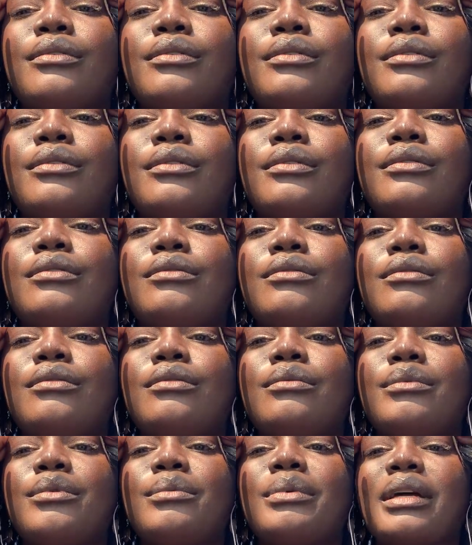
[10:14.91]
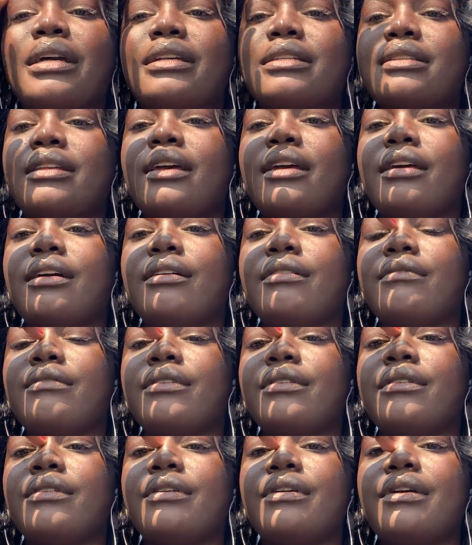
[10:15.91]
Que Dieu me
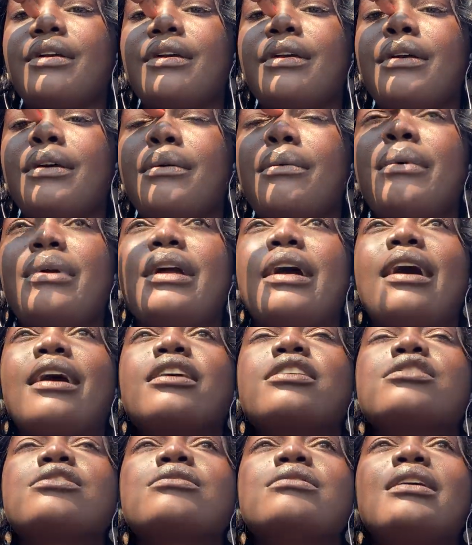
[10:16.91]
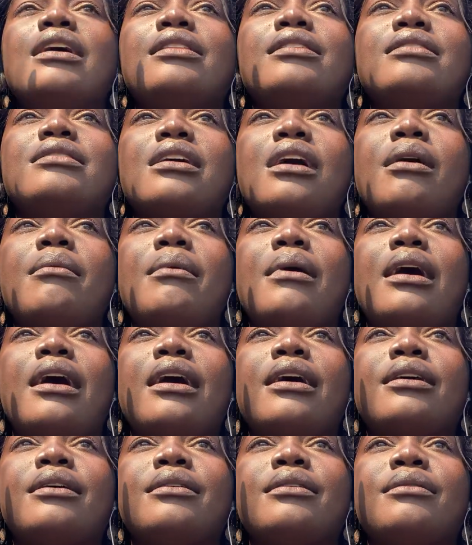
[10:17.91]
préserve. Wait, actually at the time
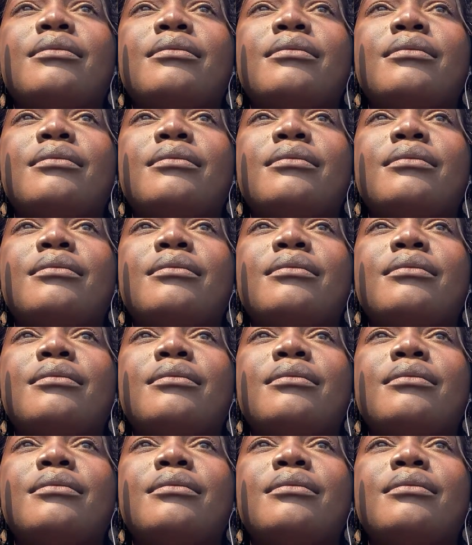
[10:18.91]
I